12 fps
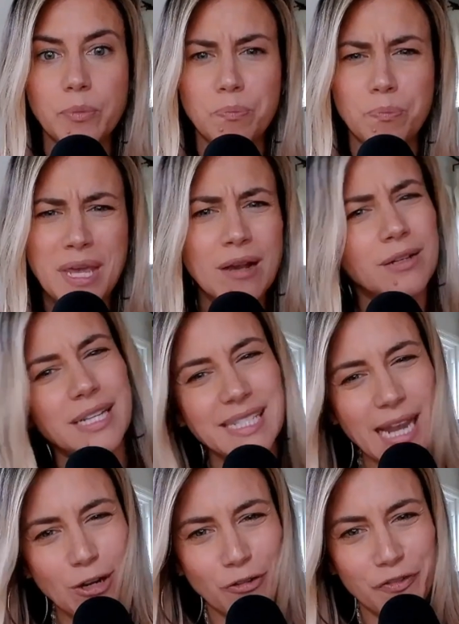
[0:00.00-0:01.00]
being on the
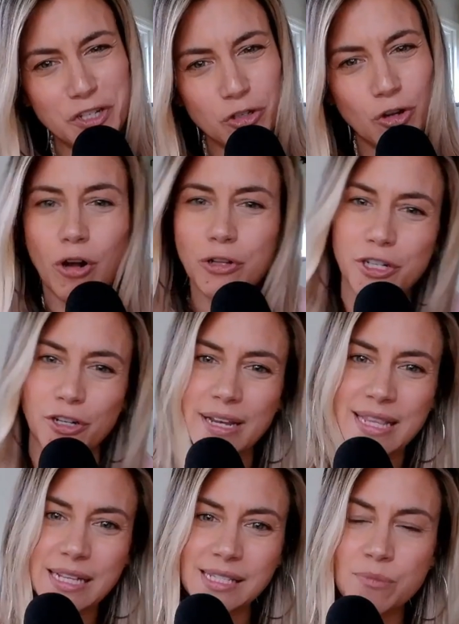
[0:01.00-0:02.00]
sacrificial altar?
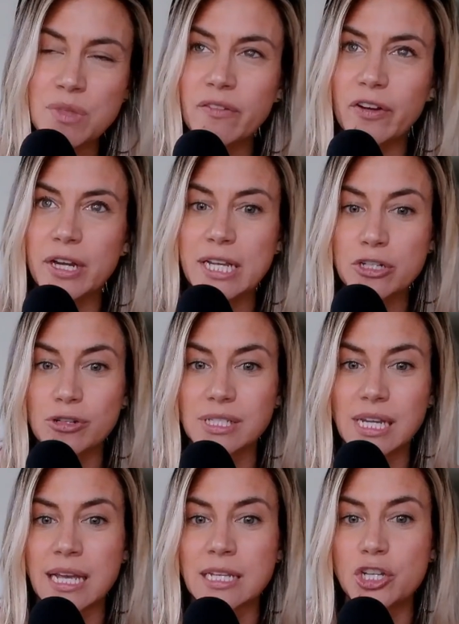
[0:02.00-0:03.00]
And that's something very
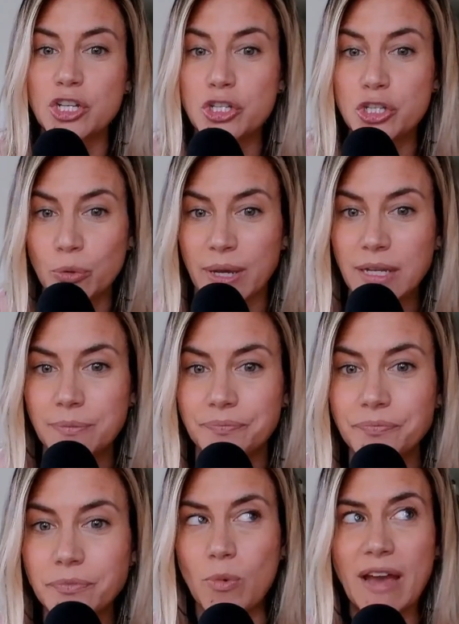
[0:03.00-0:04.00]
interesting. And to do it,
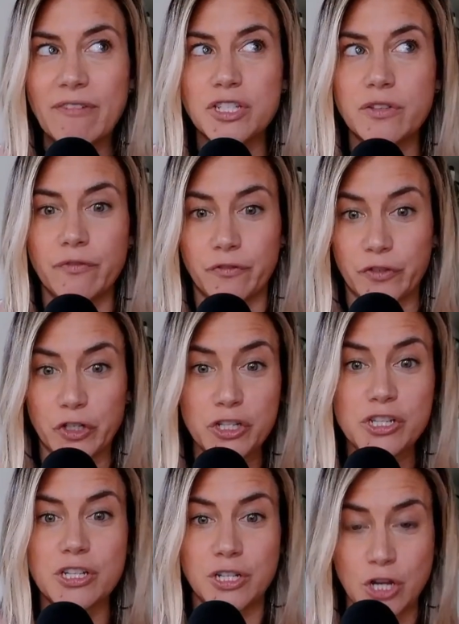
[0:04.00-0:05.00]
we have to
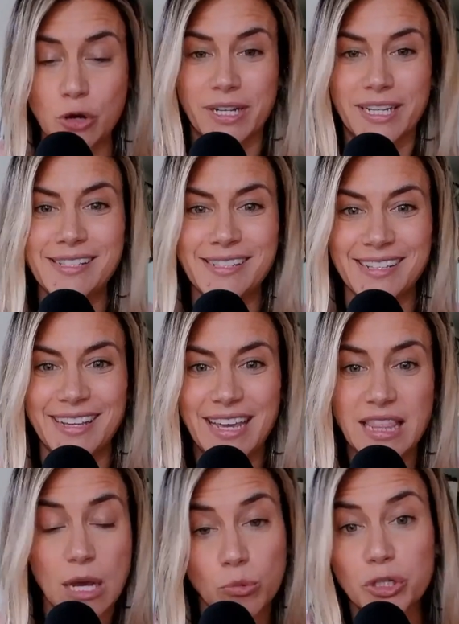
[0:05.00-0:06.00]
first notice
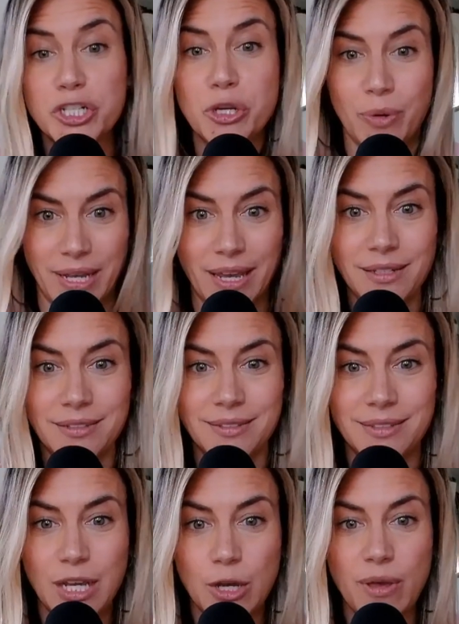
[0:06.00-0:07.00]
that we're doing it.
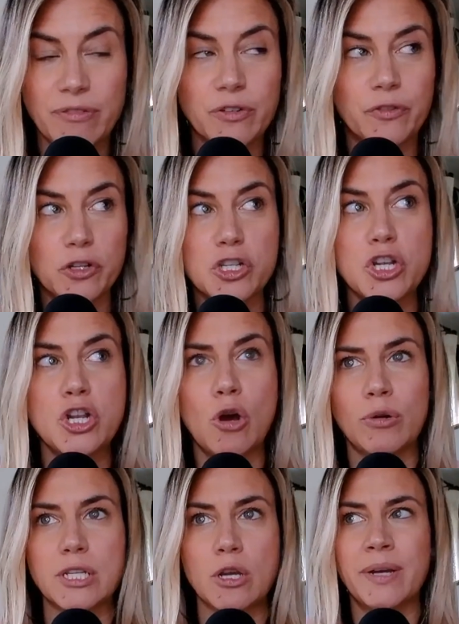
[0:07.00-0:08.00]
We have to first
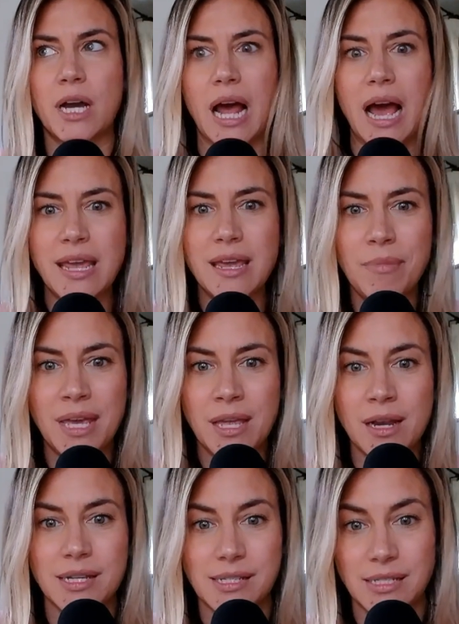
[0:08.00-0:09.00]
notice, oh my God, I am
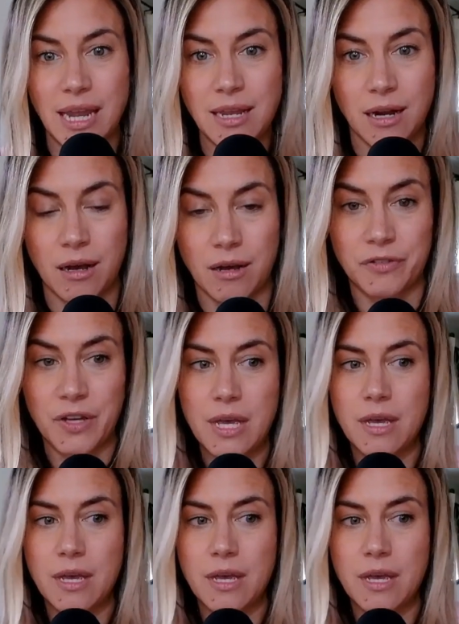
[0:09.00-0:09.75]
in a state of